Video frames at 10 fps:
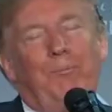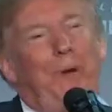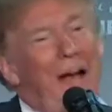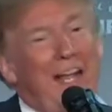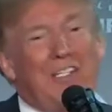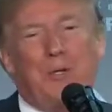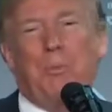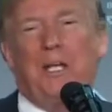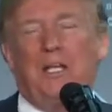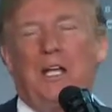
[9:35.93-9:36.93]

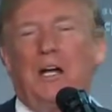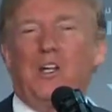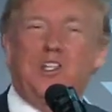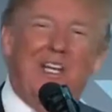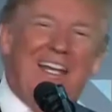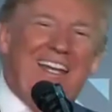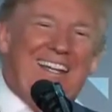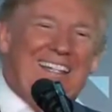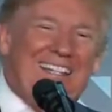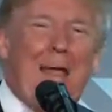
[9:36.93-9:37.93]
possibly intelligently,
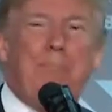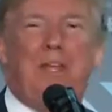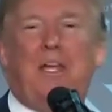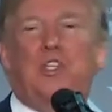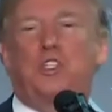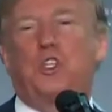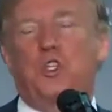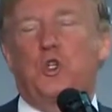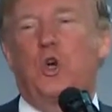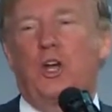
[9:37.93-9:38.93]
except that it's
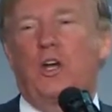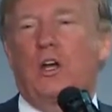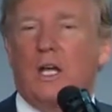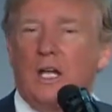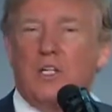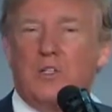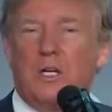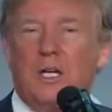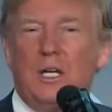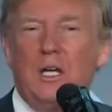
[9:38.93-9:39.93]
destroying our country.
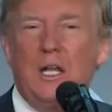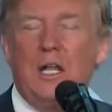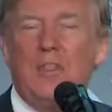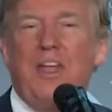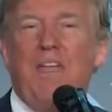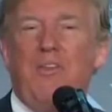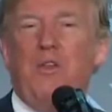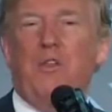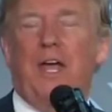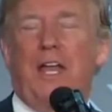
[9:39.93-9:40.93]
They
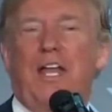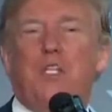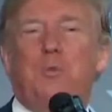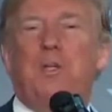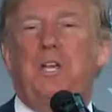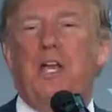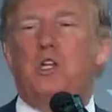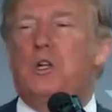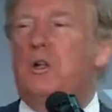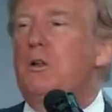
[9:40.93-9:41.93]
view that as
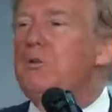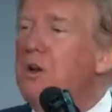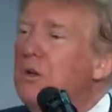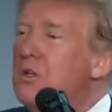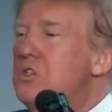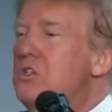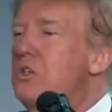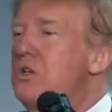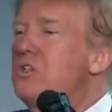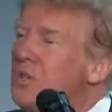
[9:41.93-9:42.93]
potential voters.
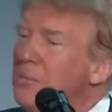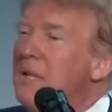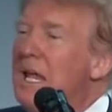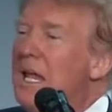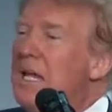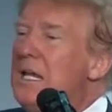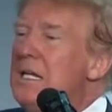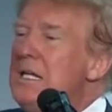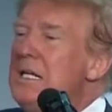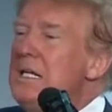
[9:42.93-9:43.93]
Someday,
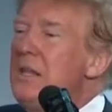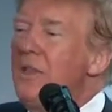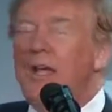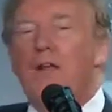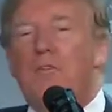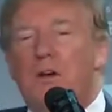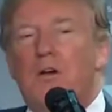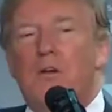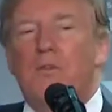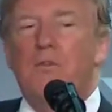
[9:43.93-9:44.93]
they're going to
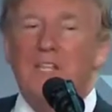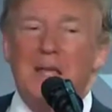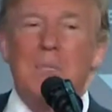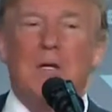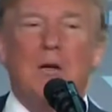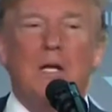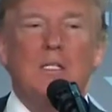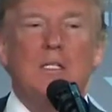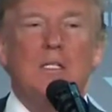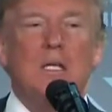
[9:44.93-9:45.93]
vote for
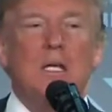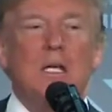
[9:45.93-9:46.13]
Democrats